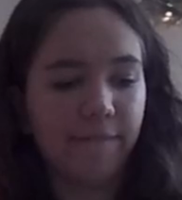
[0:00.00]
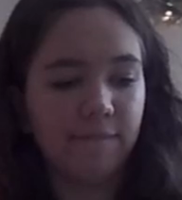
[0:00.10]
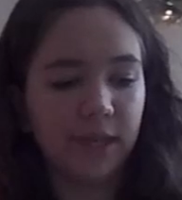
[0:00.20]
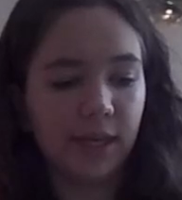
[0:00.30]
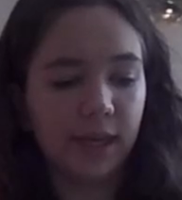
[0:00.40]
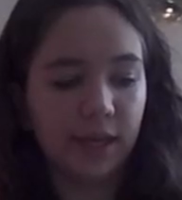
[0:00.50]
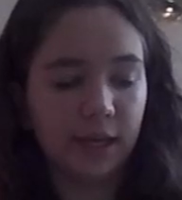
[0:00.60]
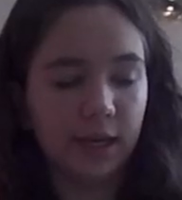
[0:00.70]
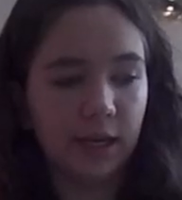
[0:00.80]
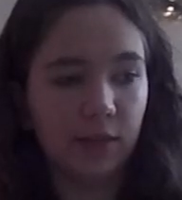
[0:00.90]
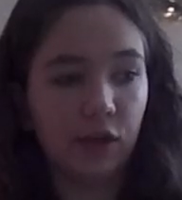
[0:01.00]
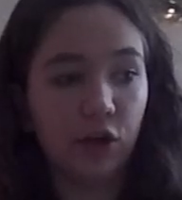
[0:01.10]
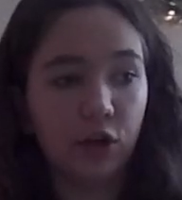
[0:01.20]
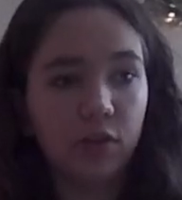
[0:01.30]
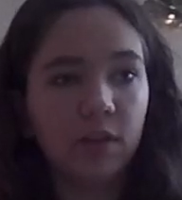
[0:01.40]
IV in and the
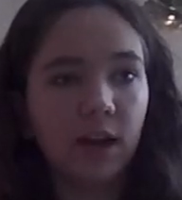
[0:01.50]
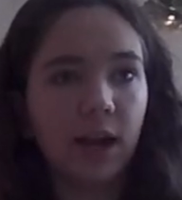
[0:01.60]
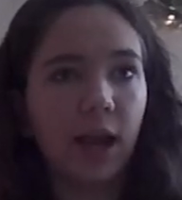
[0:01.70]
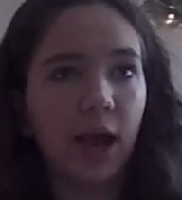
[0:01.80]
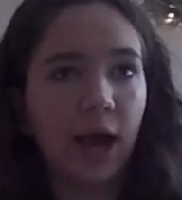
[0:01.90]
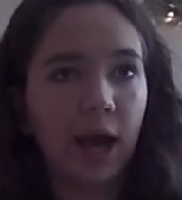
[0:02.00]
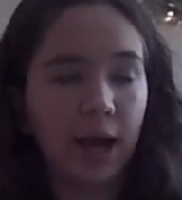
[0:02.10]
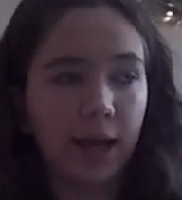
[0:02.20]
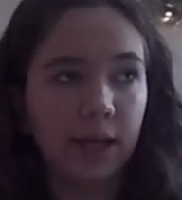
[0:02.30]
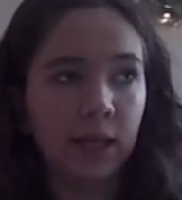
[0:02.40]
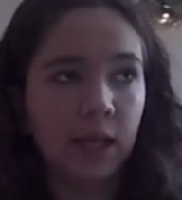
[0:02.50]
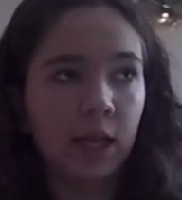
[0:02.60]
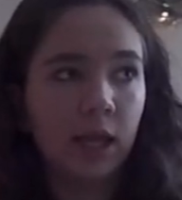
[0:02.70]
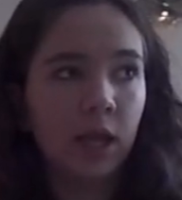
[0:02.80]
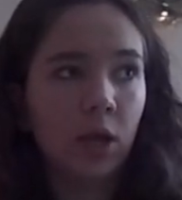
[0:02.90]
nurse that I had
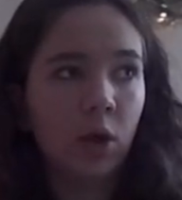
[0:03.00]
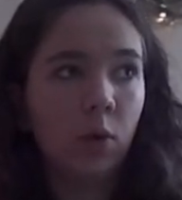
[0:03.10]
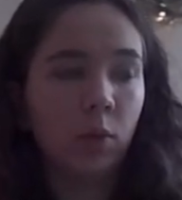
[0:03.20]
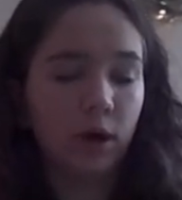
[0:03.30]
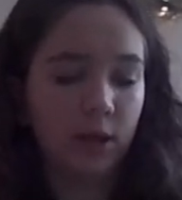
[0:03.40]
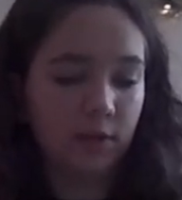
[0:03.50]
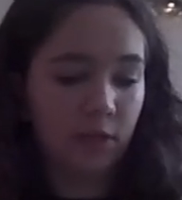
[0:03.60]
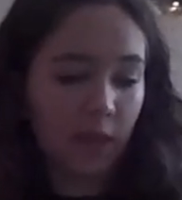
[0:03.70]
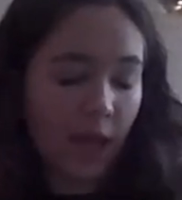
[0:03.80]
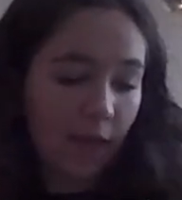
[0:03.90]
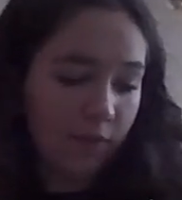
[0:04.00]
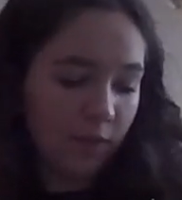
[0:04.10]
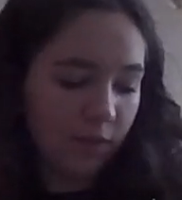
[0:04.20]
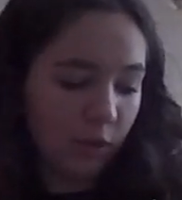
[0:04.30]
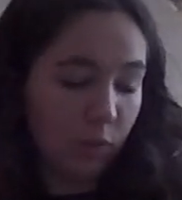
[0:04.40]
was, they have
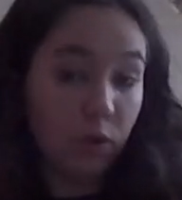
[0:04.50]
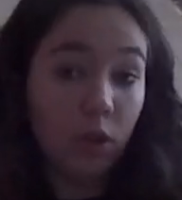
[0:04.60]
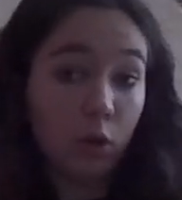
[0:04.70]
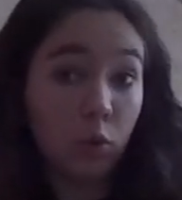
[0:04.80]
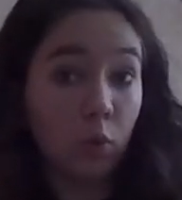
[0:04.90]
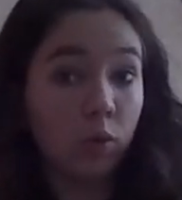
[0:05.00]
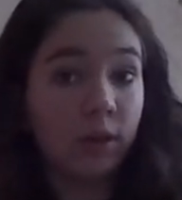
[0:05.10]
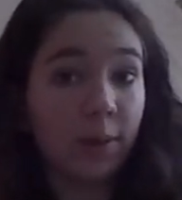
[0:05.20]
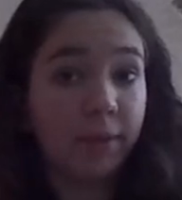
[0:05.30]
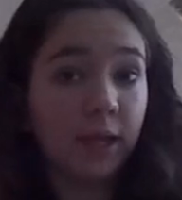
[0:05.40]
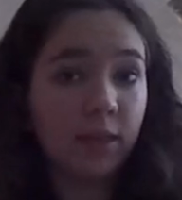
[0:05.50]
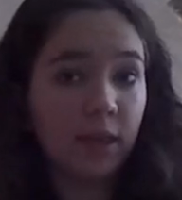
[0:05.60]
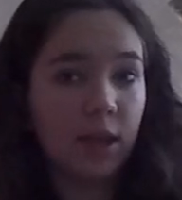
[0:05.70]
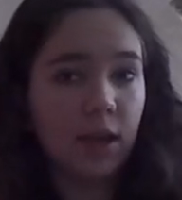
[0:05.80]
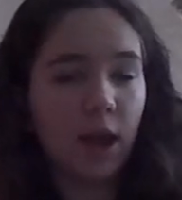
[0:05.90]
this like really cool numbing
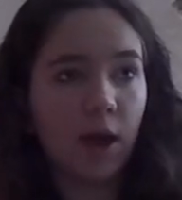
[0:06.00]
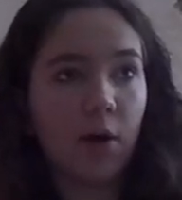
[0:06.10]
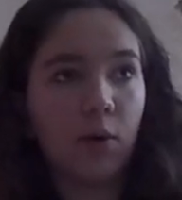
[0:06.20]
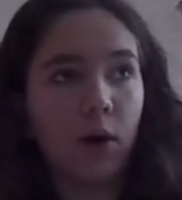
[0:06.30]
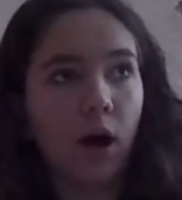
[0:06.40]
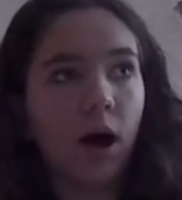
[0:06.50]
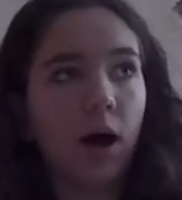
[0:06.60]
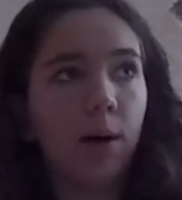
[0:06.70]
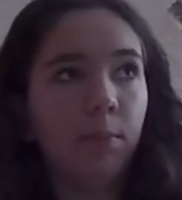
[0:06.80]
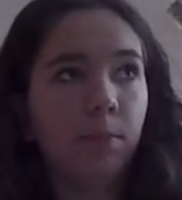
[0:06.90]
thing now um,